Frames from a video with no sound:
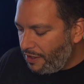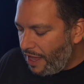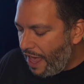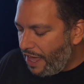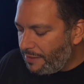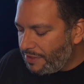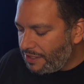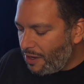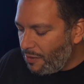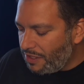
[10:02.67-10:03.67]
Adams is
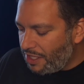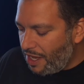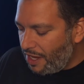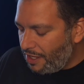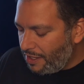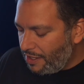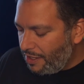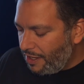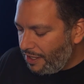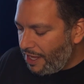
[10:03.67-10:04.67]
always hot.
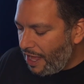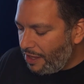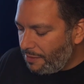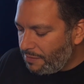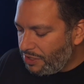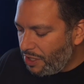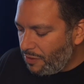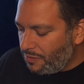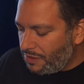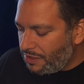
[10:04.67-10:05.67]
Gallup,
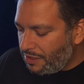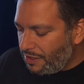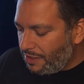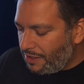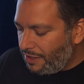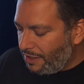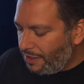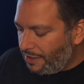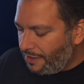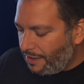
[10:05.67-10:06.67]
Jones.
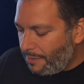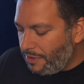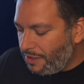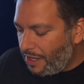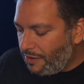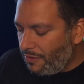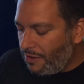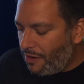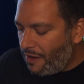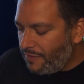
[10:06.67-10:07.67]
I mean, you like
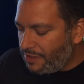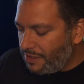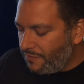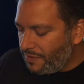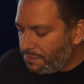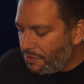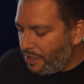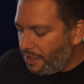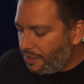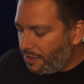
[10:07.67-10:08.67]
Julio, obviously, if he's
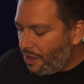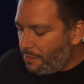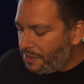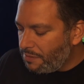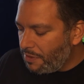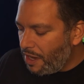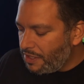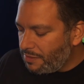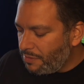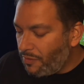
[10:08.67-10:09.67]
playing. Gallman's been
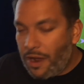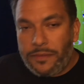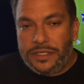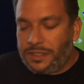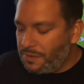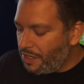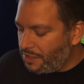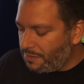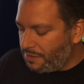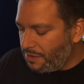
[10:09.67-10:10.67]
awesome, but Robinson's been
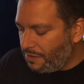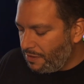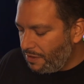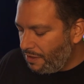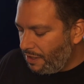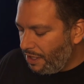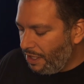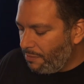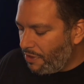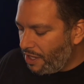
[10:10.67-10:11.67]
awesome, too.
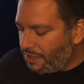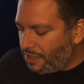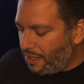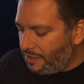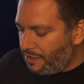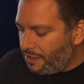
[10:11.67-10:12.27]
Ebron, Tanyan,